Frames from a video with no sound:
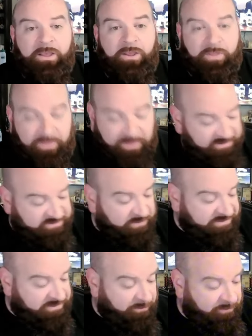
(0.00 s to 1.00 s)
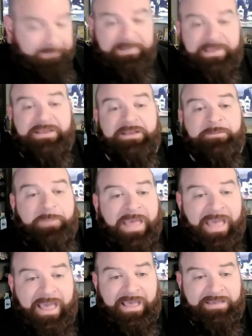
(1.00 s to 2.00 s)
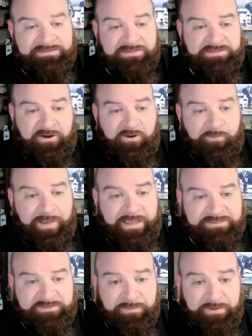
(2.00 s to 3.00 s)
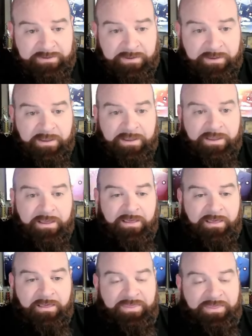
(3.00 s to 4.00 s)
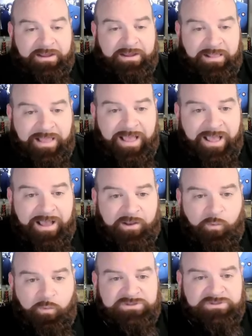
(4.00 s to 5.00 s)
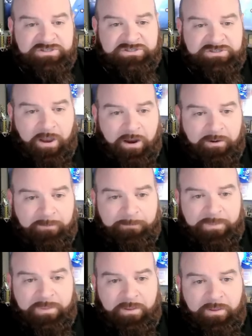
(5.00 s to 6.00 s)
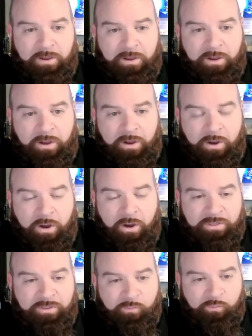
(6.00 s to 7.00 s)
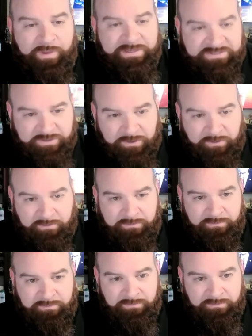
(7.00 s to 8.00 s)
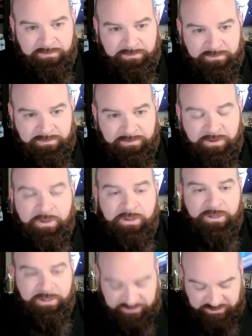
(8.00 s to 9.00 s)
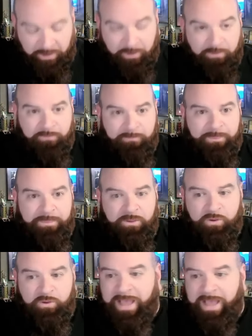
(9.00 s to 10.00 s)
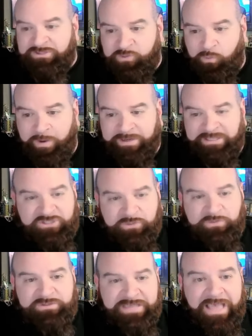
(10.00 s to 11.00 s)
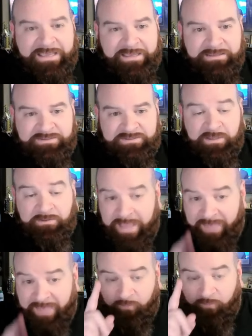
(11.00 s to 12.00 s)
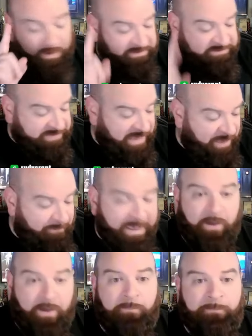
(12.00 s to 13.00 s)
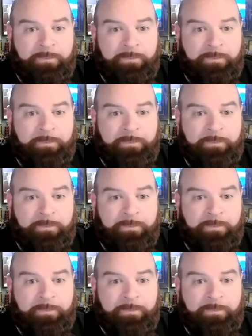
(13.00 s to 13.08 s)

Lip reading: This was a completed pass to Jeremiah Smith. The clock will start on the whistle. So you got 22 seconds. They have one timeout.